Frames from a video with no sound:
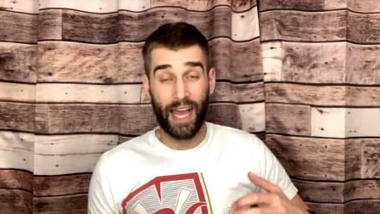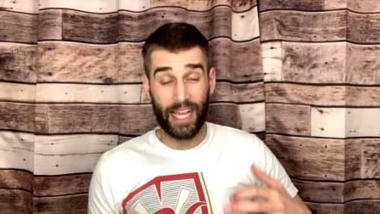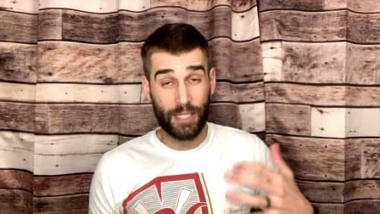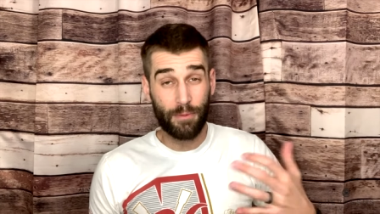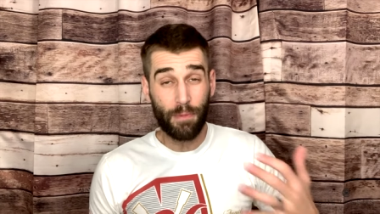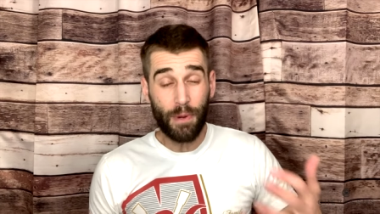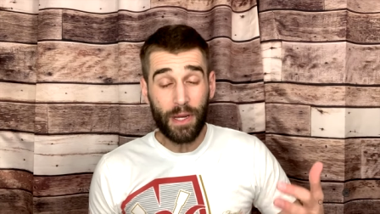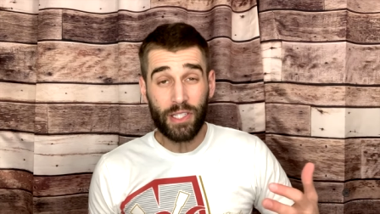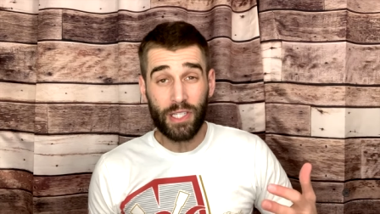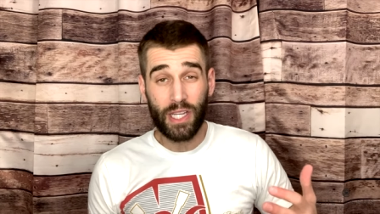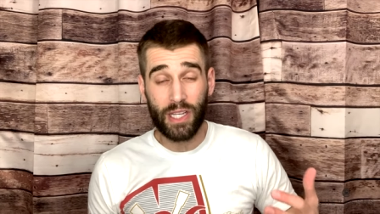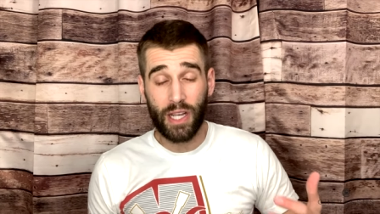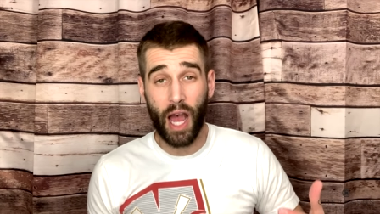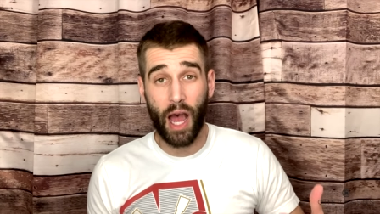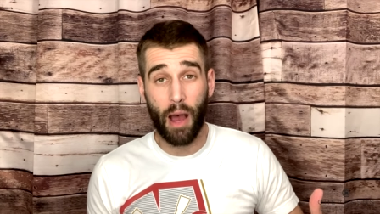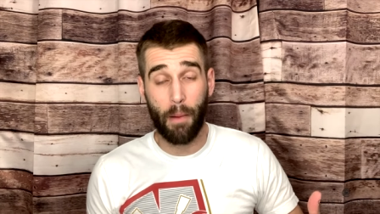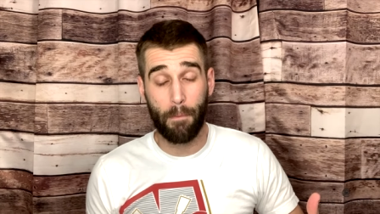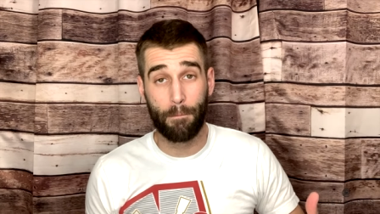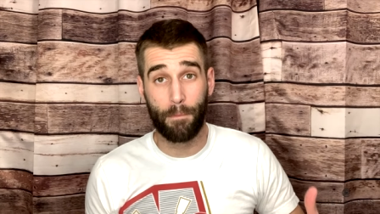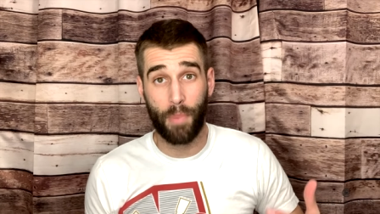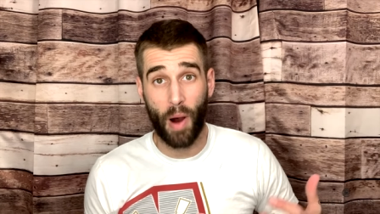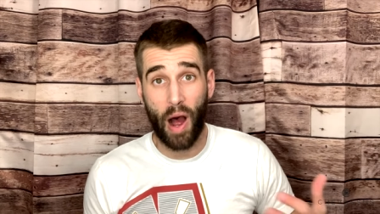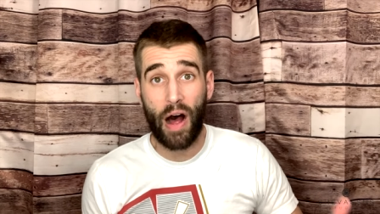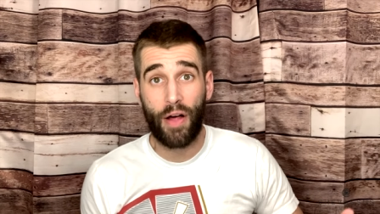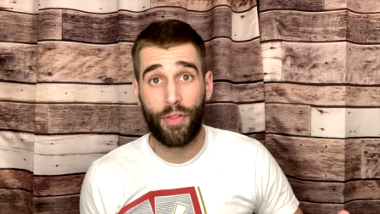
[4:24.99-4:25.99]
especially
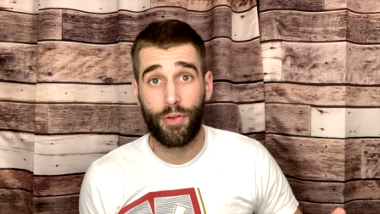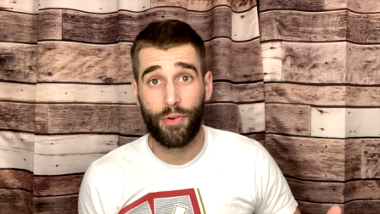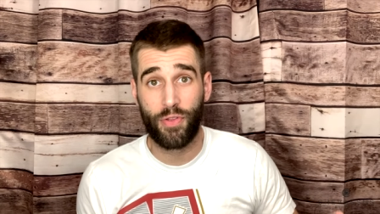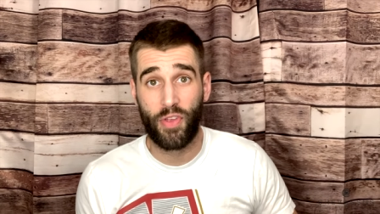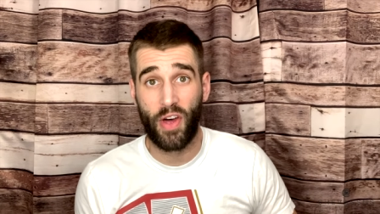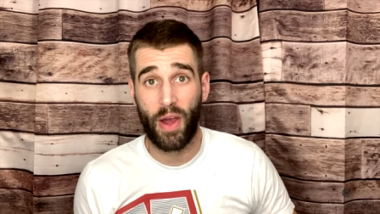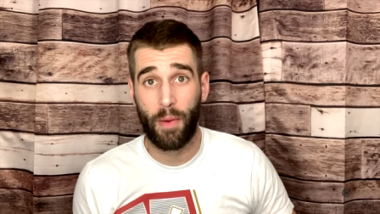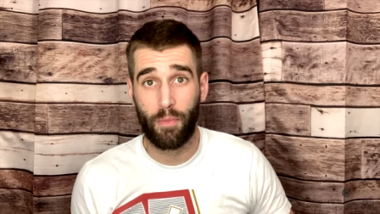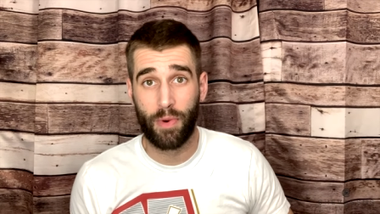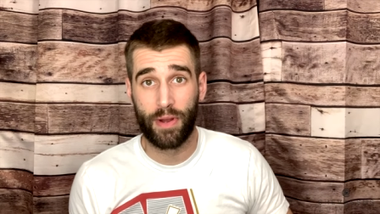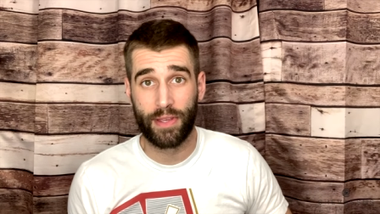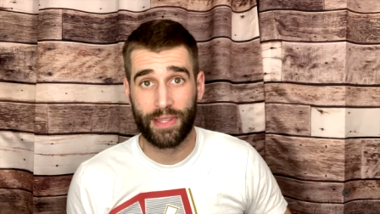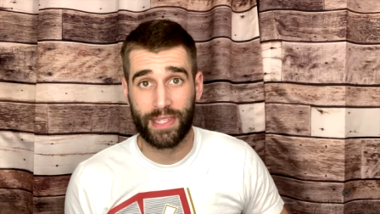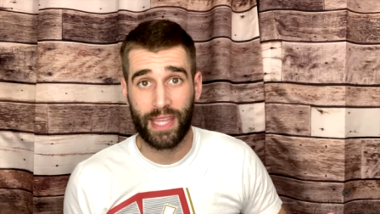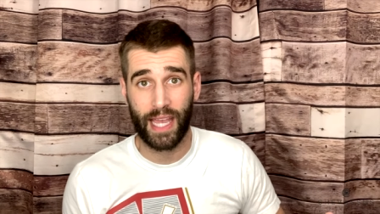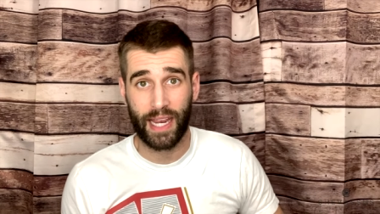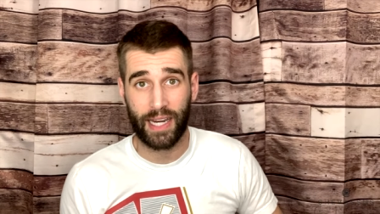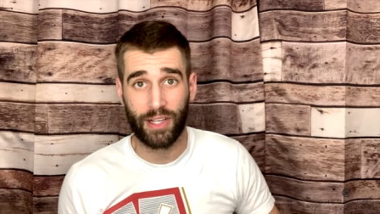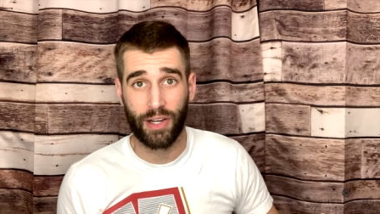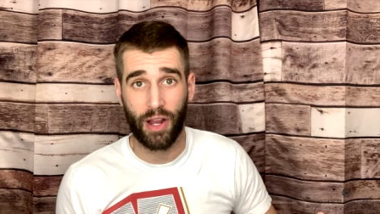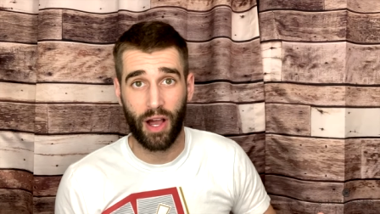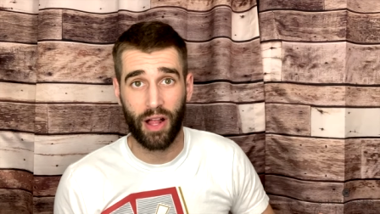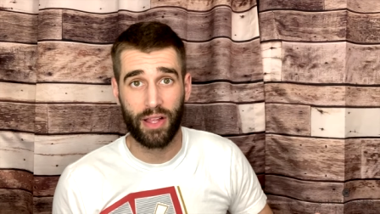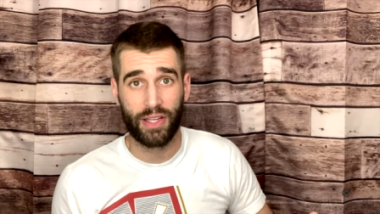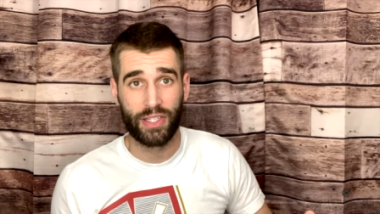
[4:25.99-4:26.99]
not bother them with
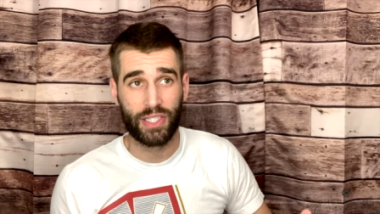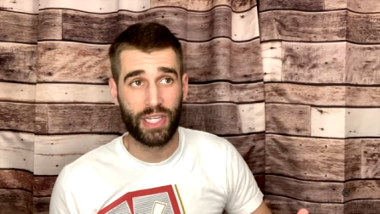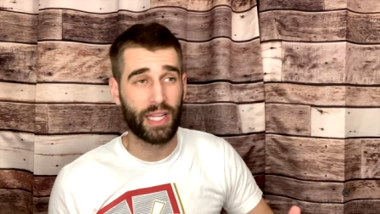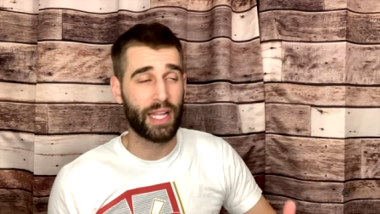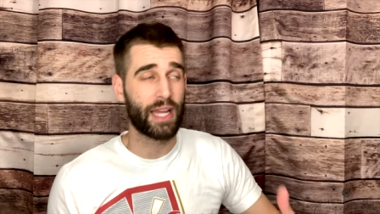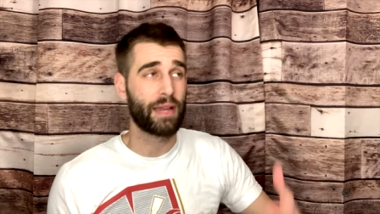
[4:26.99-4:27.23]
technology.